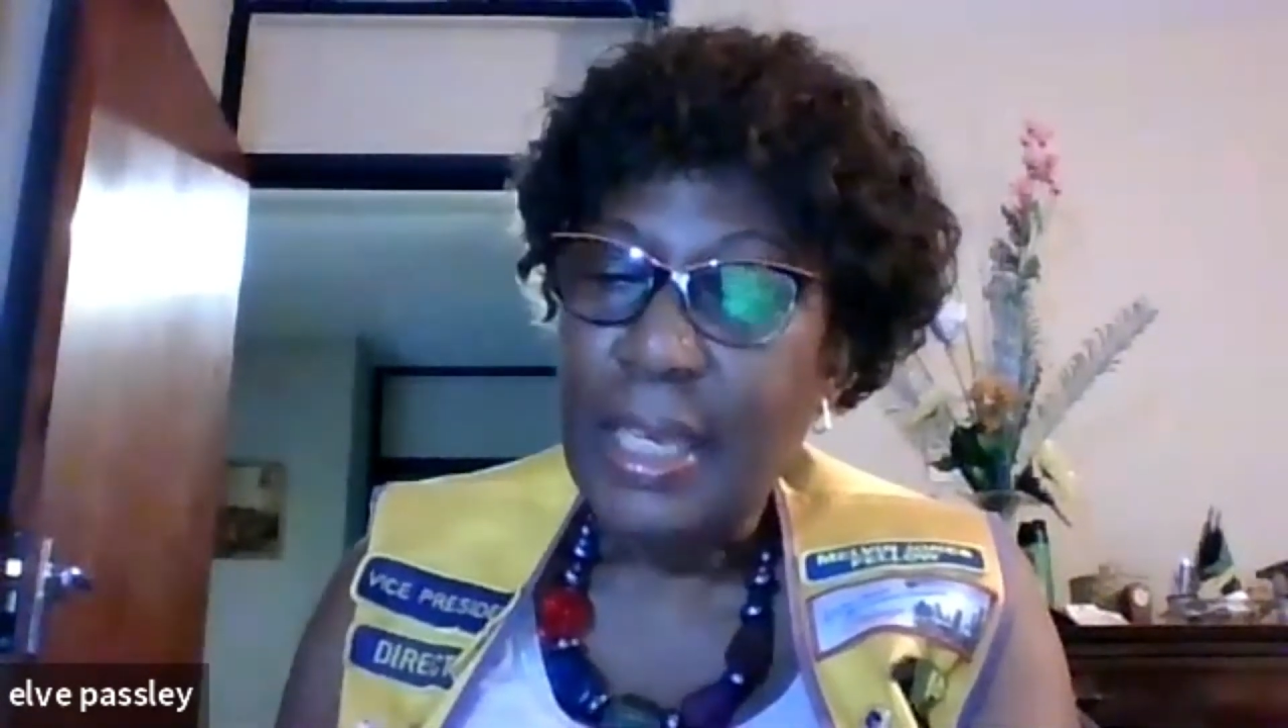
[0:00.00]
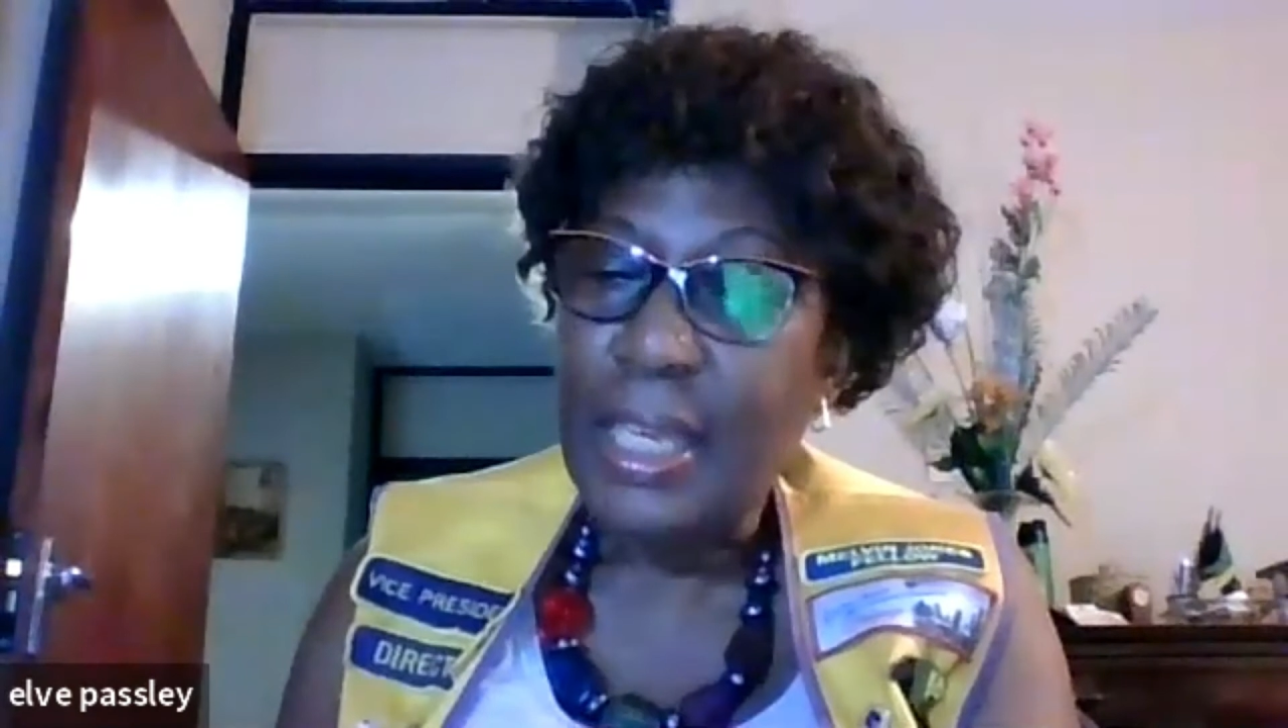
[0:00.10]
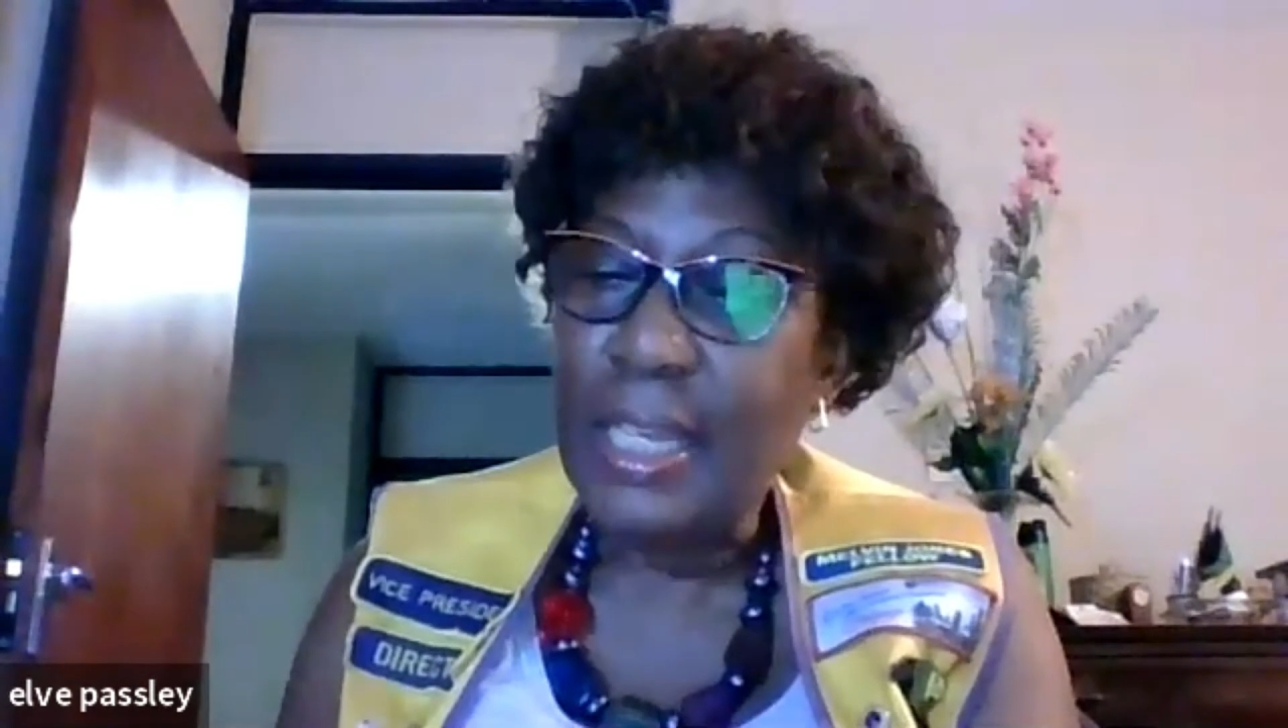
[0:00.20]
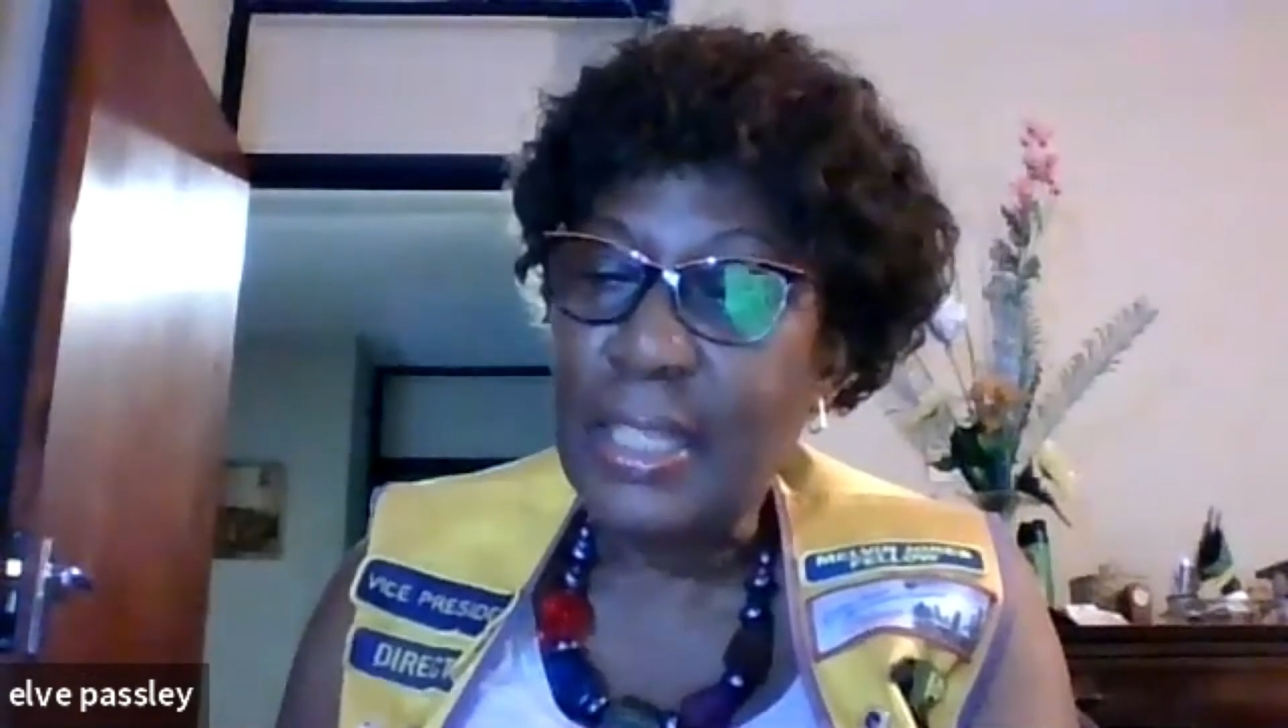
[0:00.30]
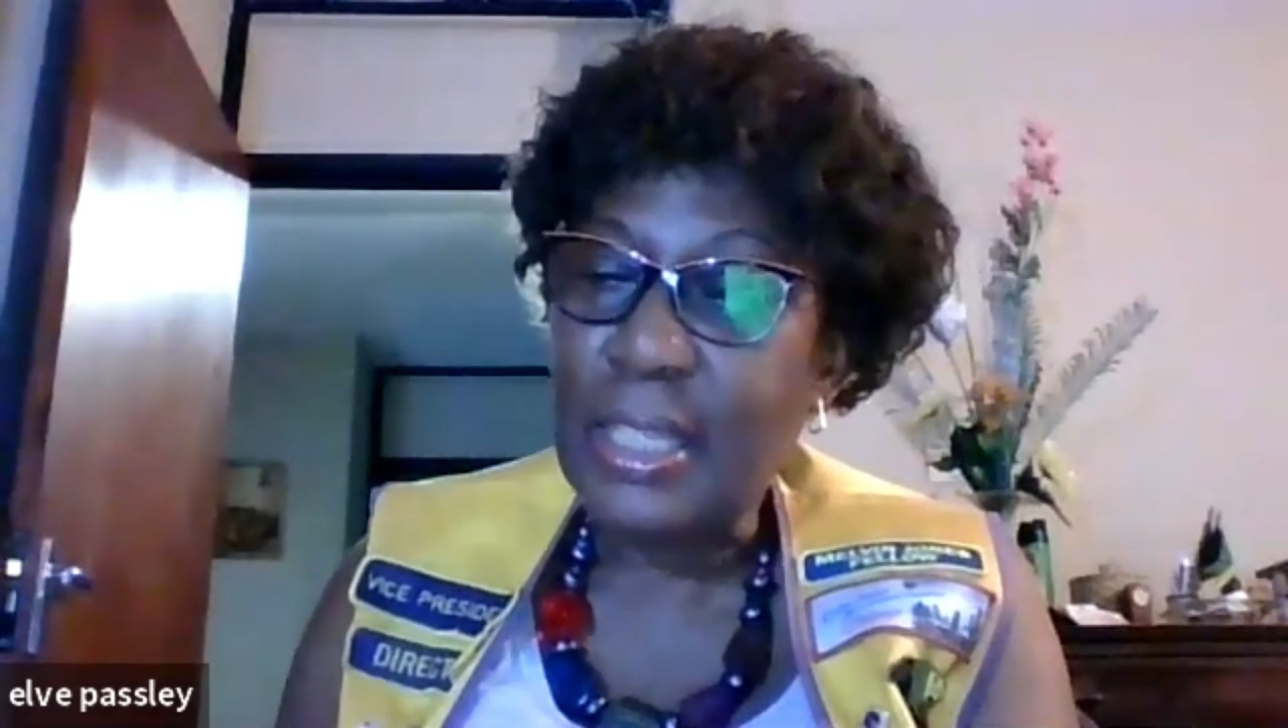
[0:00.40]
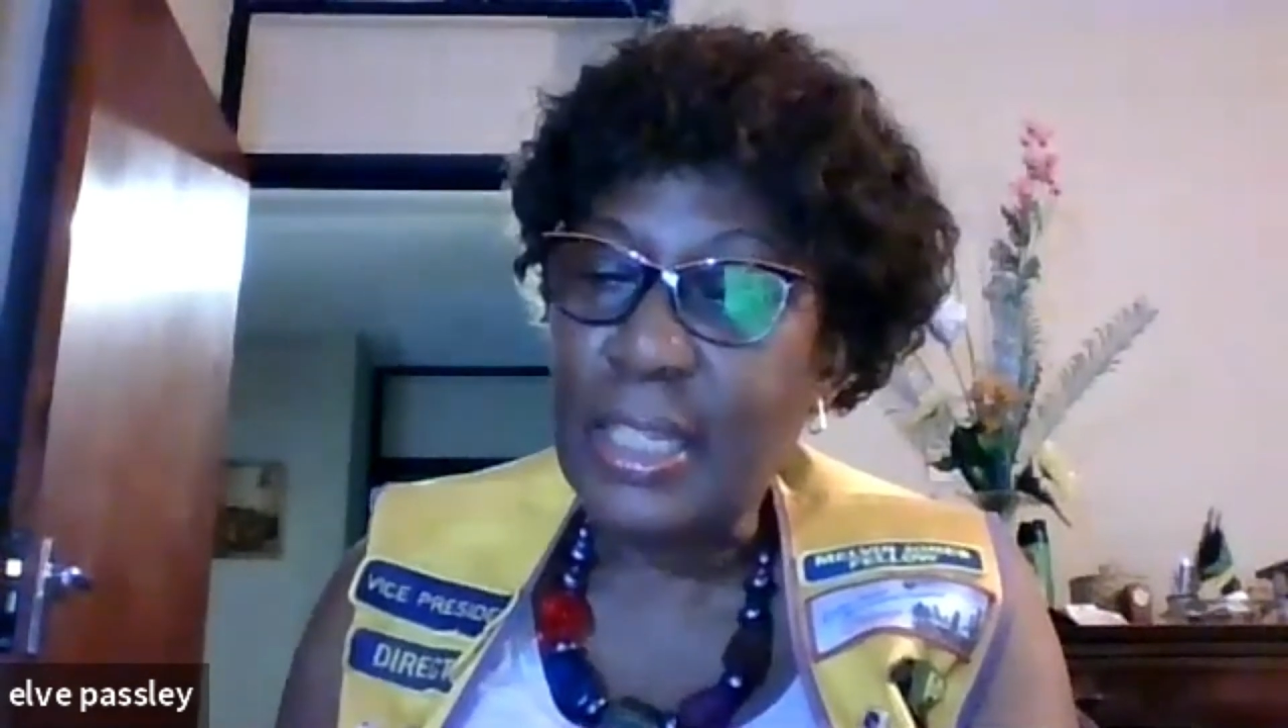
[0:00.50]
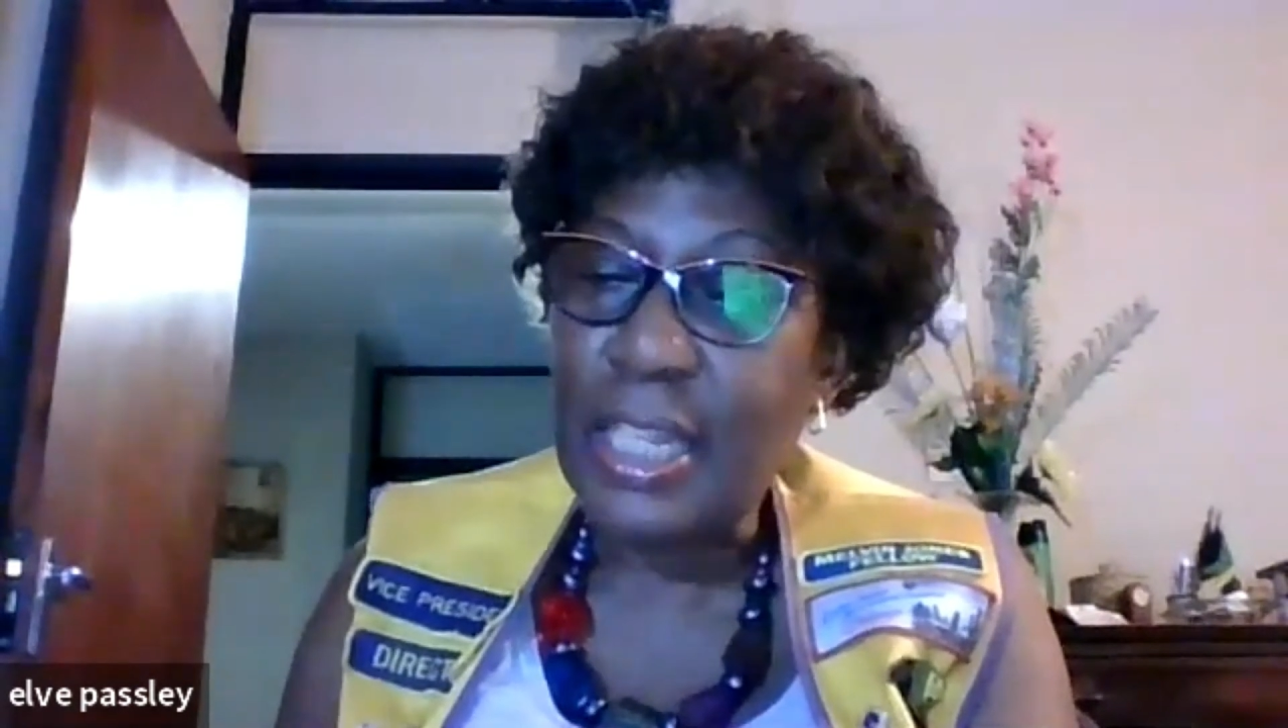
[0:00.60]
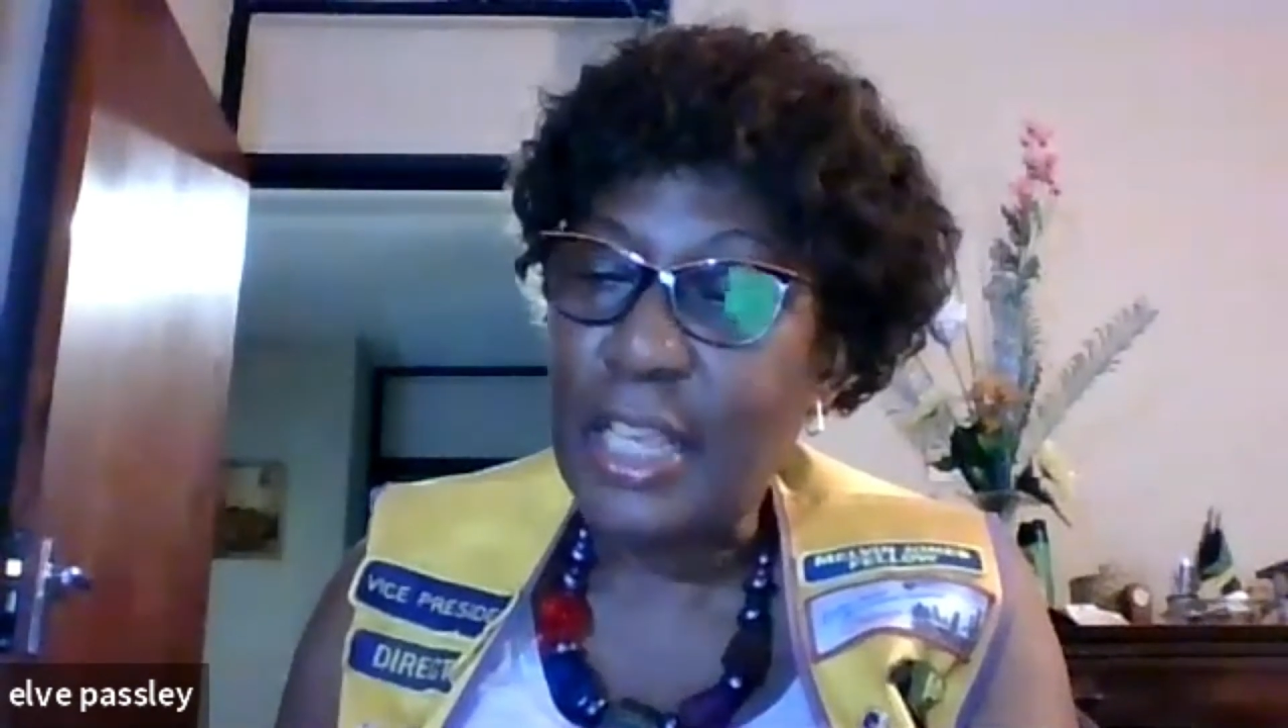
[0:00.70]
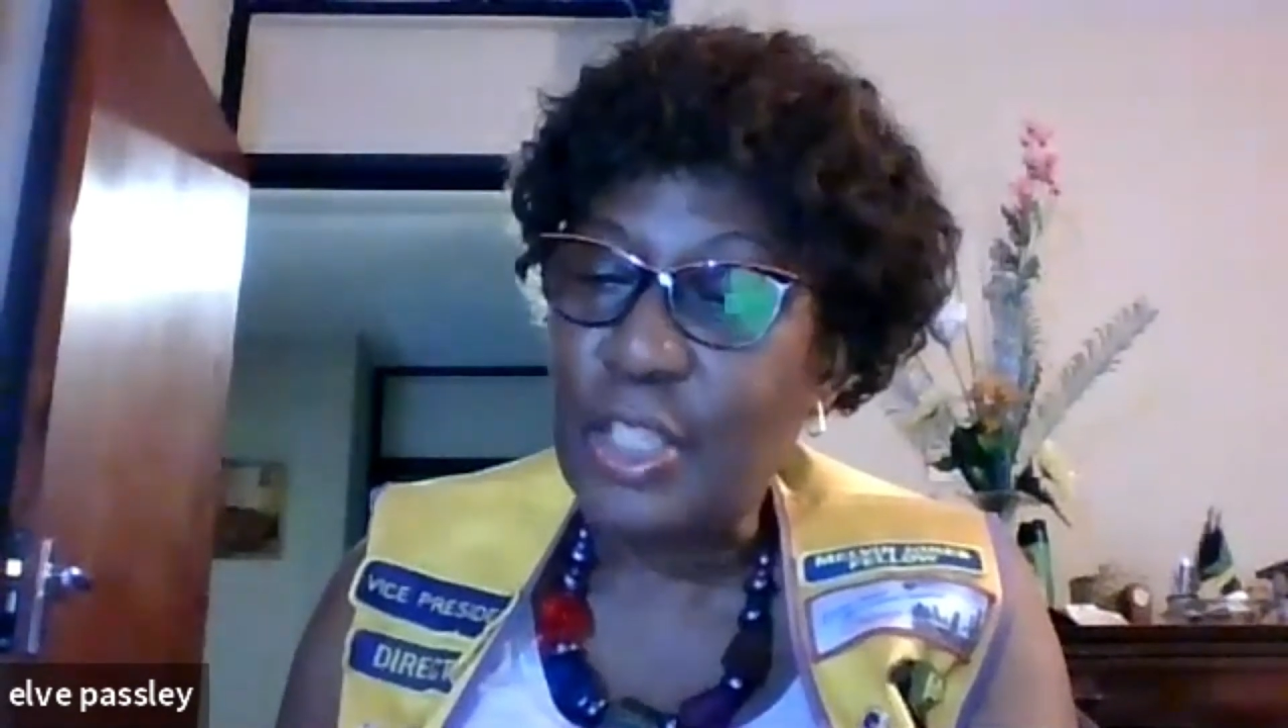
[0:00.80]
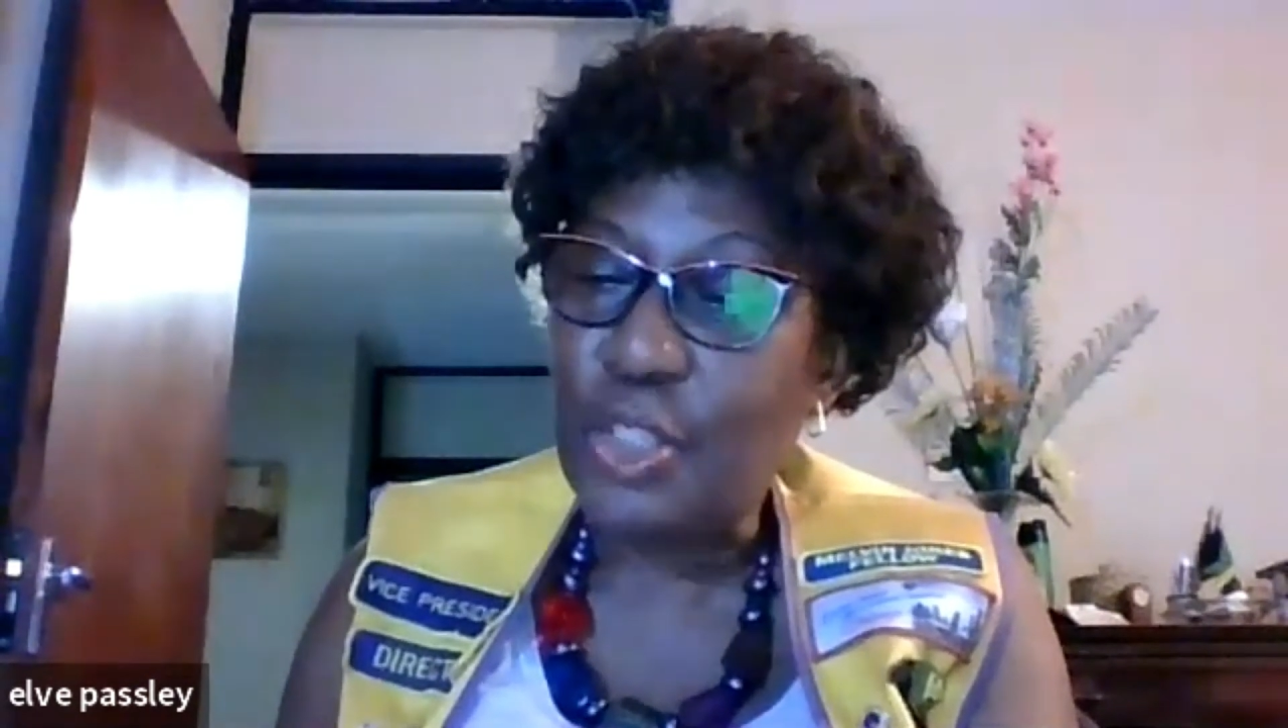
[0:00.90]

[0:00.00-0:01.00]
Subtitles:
Cancer takes